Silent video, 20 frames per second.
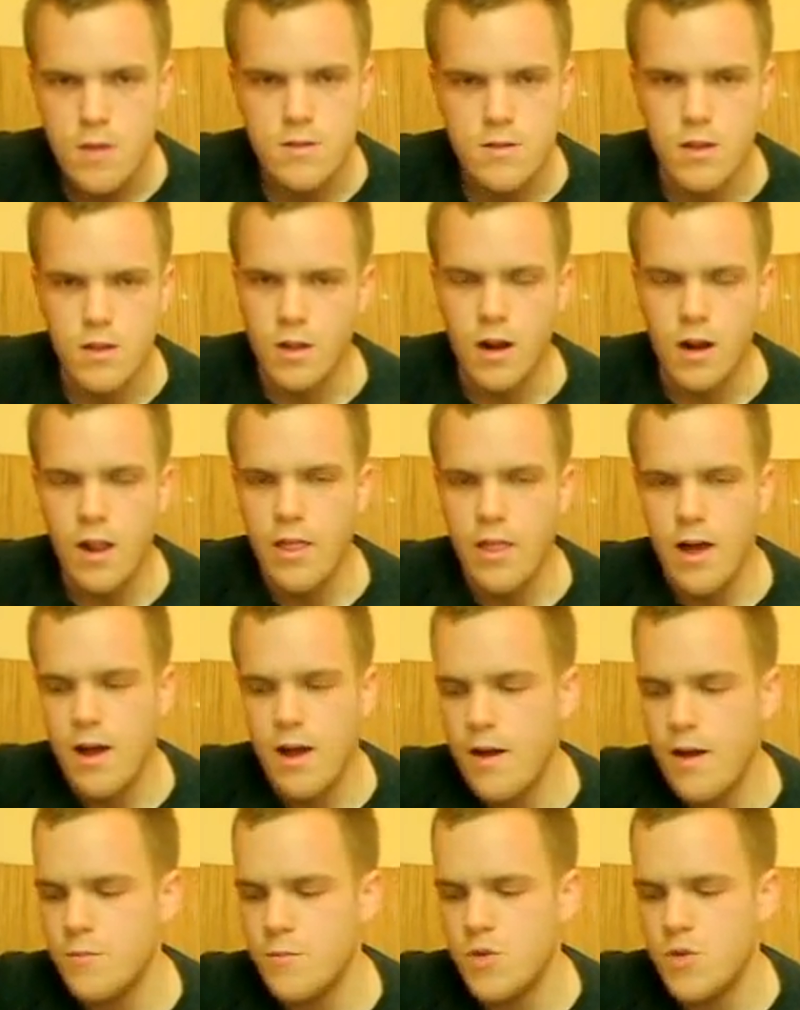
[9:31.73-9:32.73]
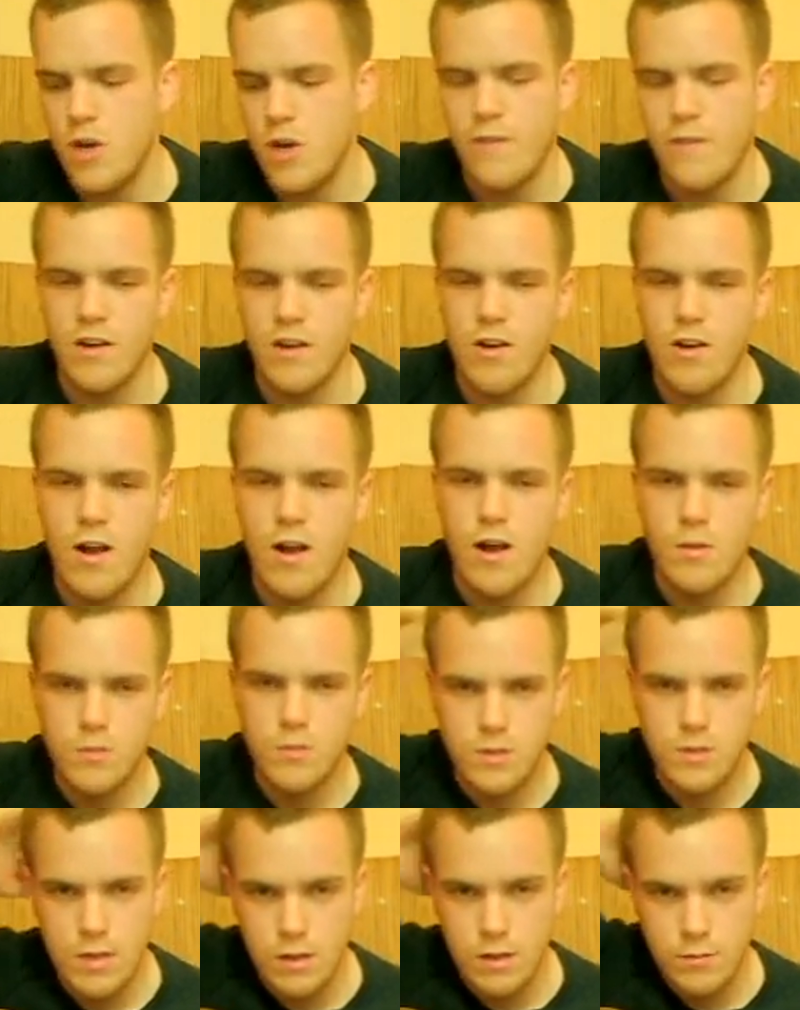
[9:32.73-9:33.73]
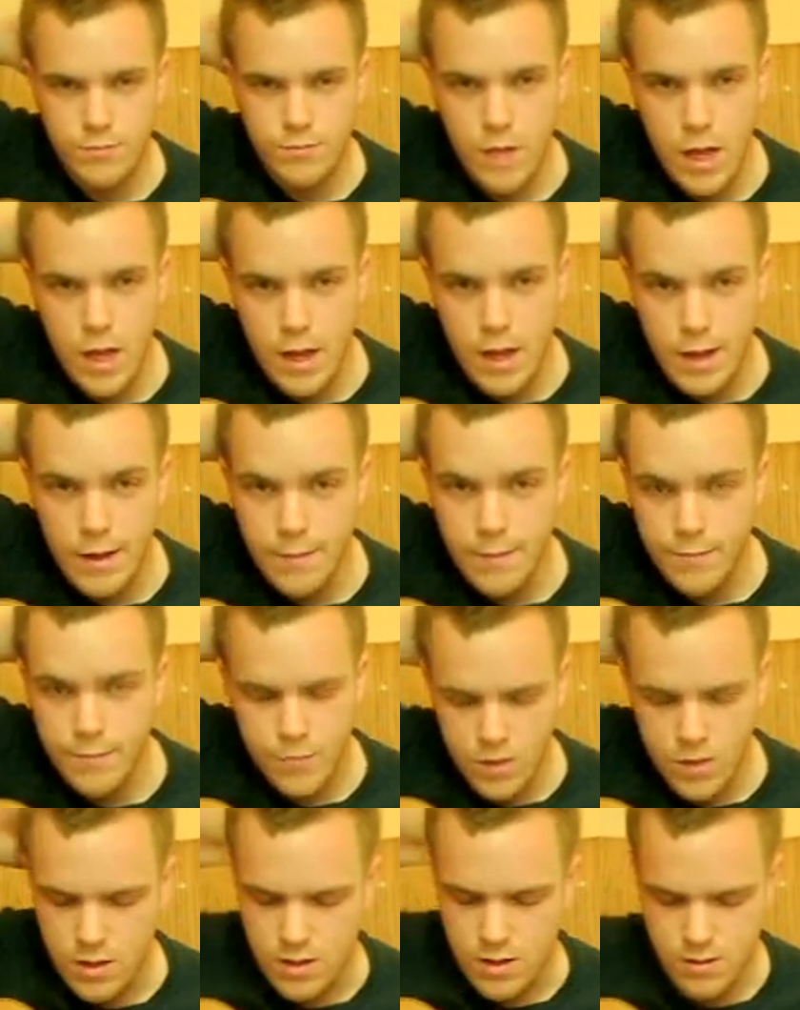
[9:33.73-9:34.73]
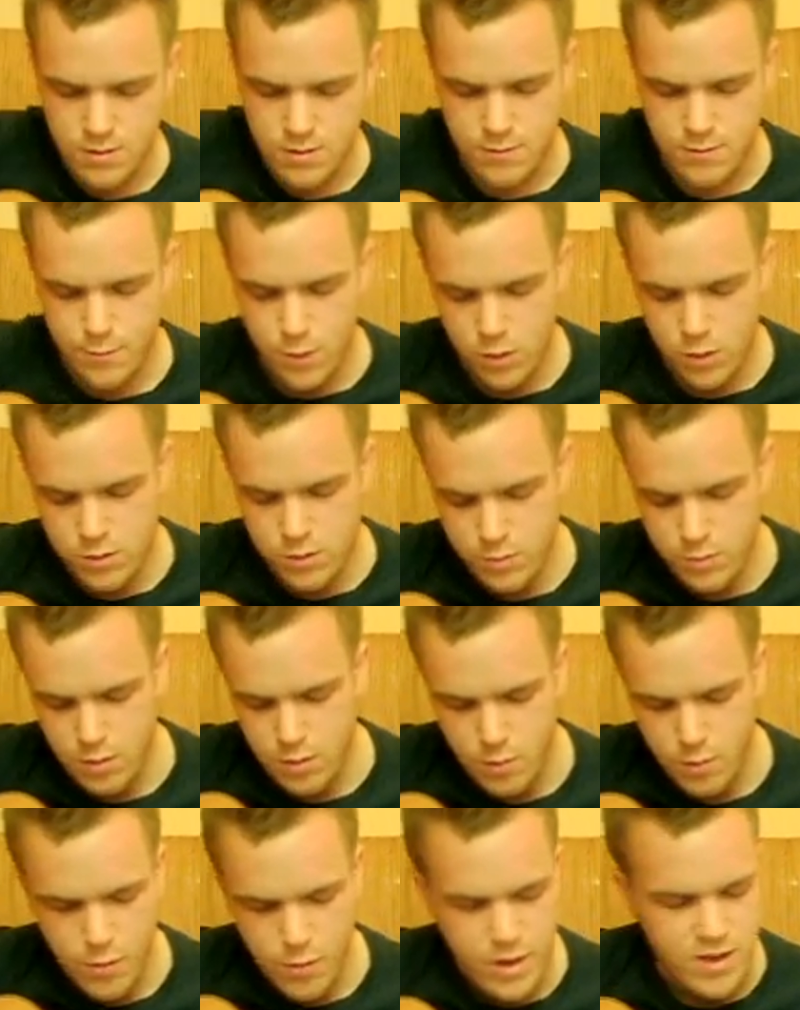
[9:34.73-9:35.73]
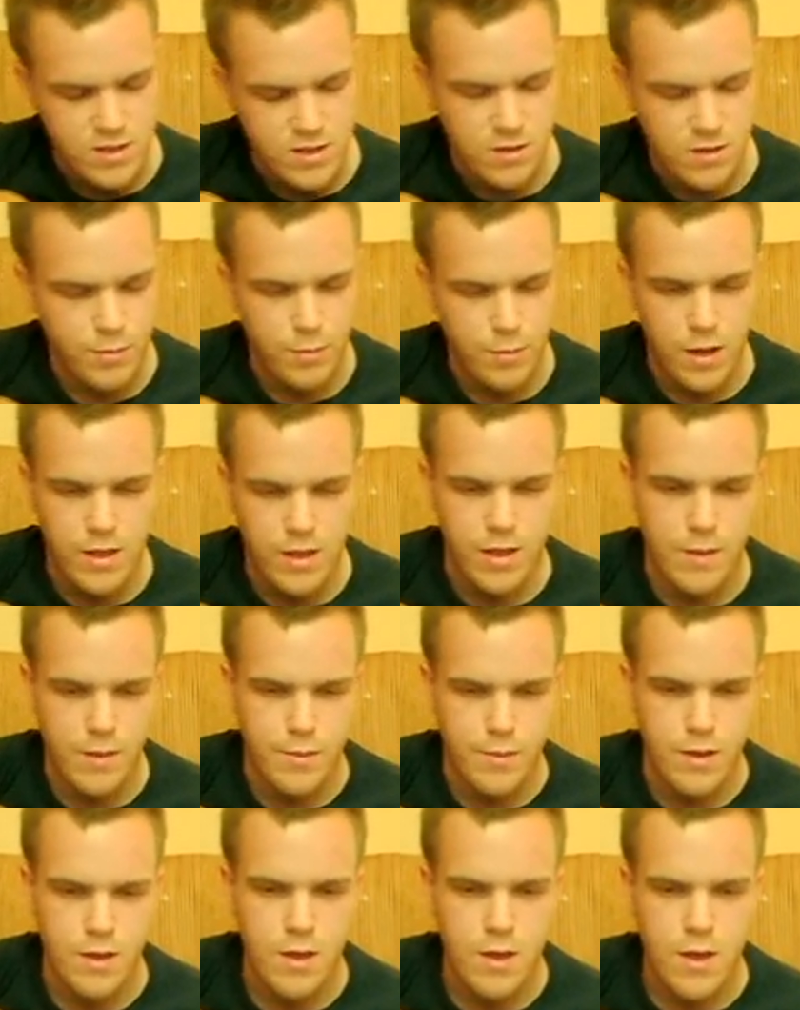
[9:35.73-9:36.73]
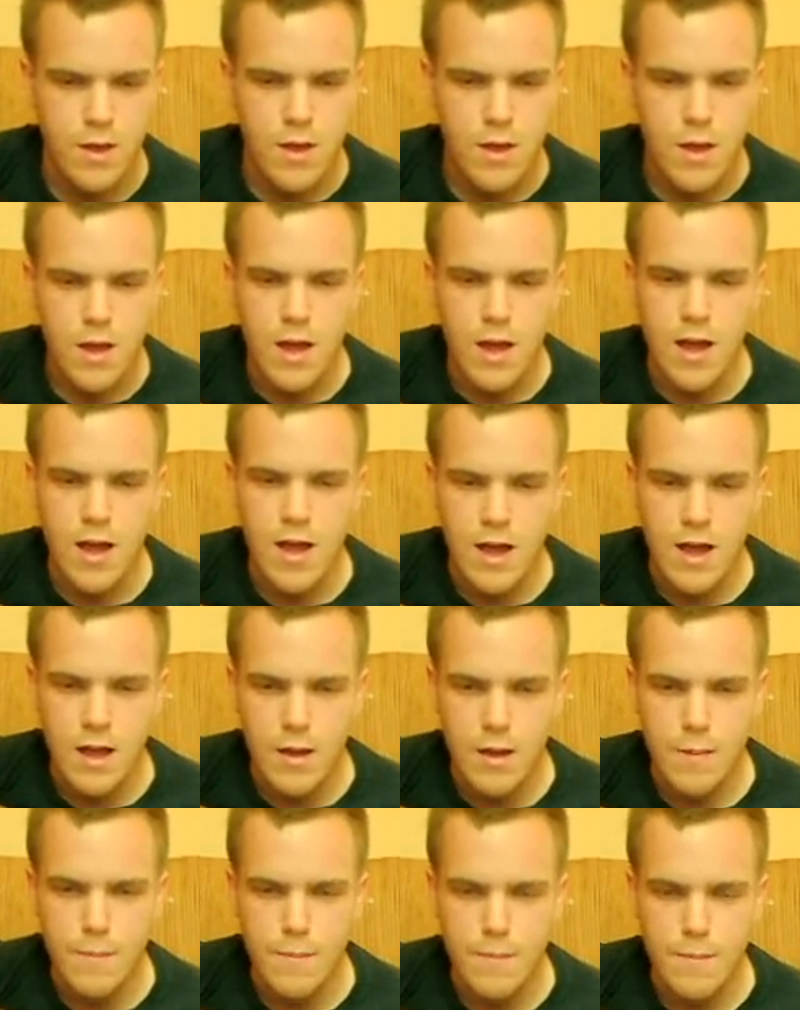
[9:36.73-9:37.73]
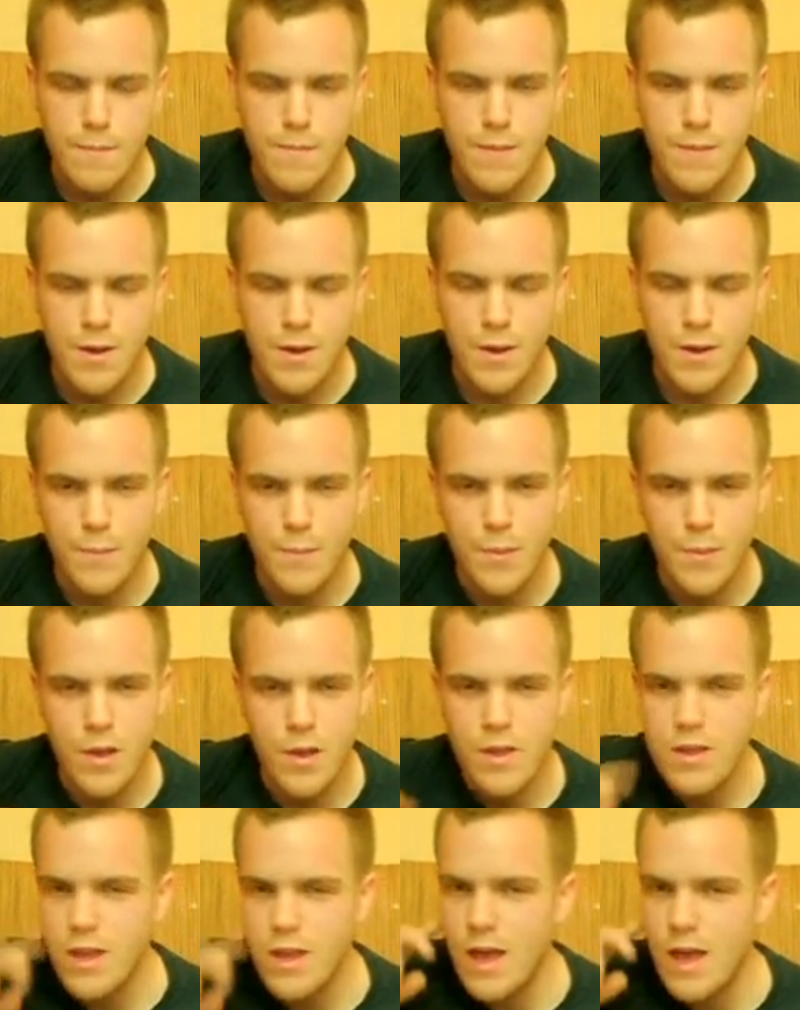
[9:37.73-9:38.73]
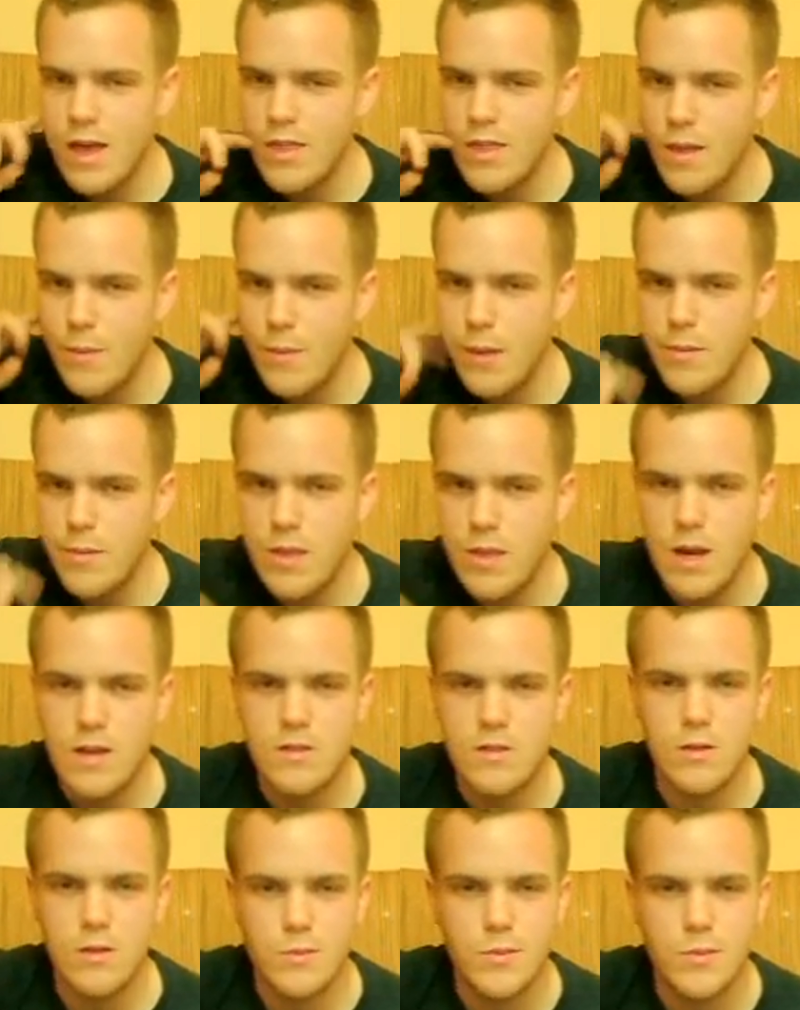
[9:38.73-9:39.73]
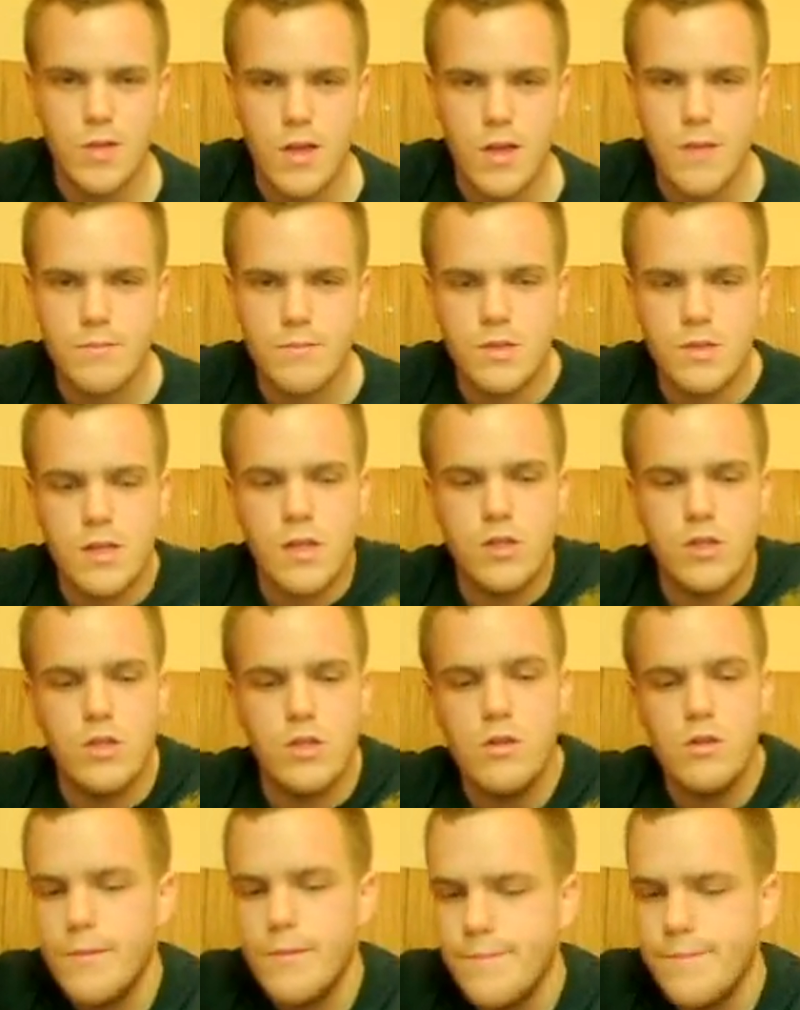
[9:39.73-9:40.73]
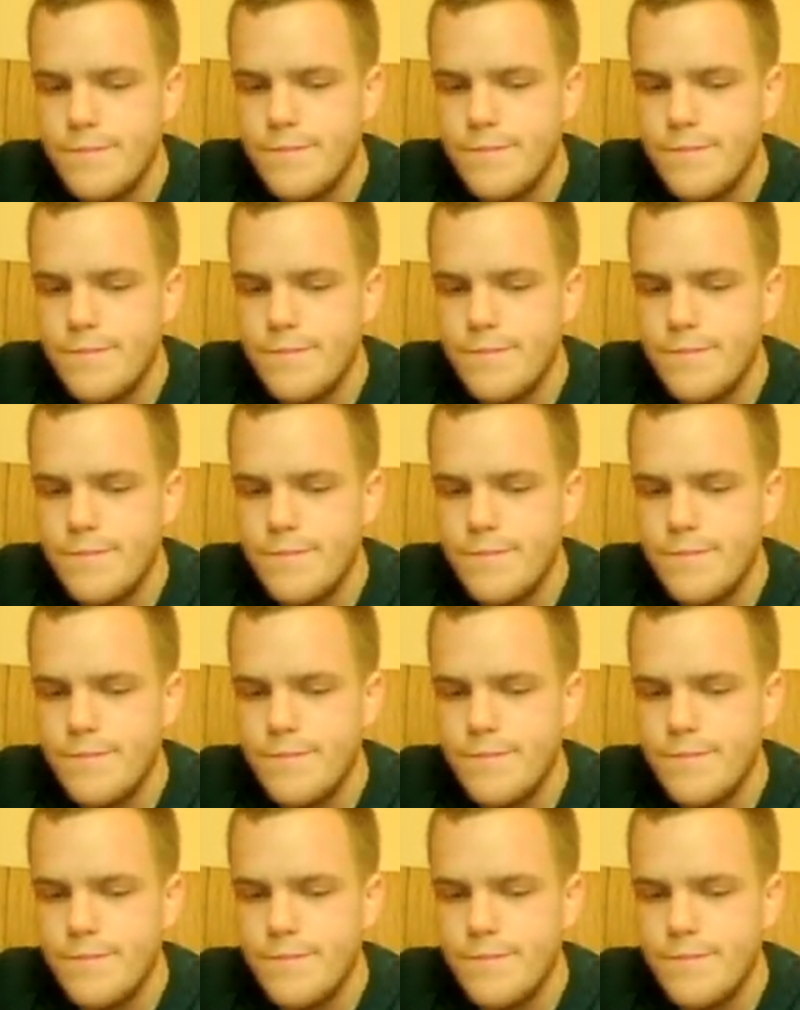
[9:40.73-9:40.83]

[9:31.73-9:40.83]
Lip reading: Something like that. I'm trying to figure it out still. There's multiple ways you can play that bit. But yeah, that might be the next song. So yeah, stay tuned.